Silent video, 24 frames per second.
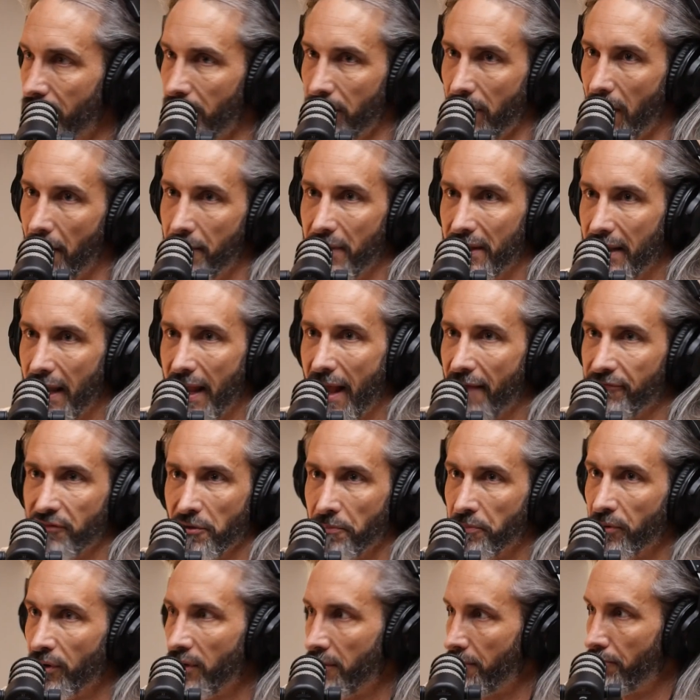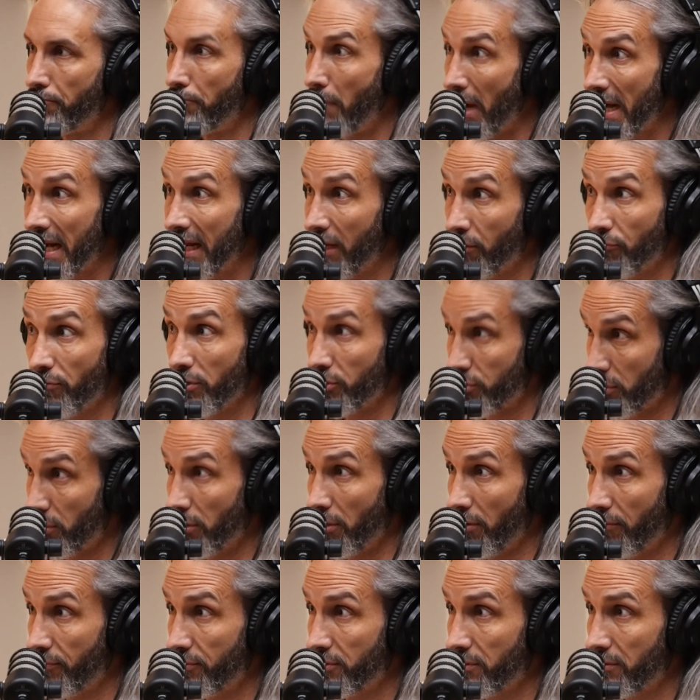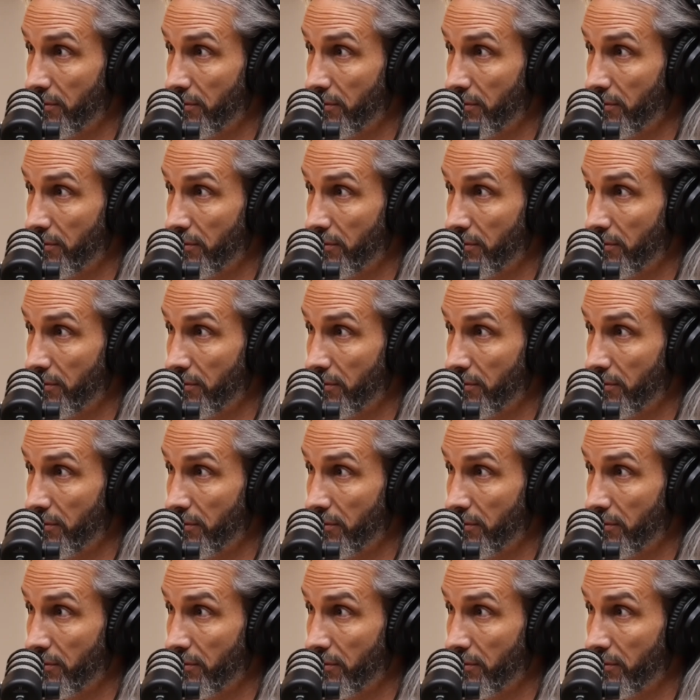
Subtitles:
I mean, they have to put money in reserves.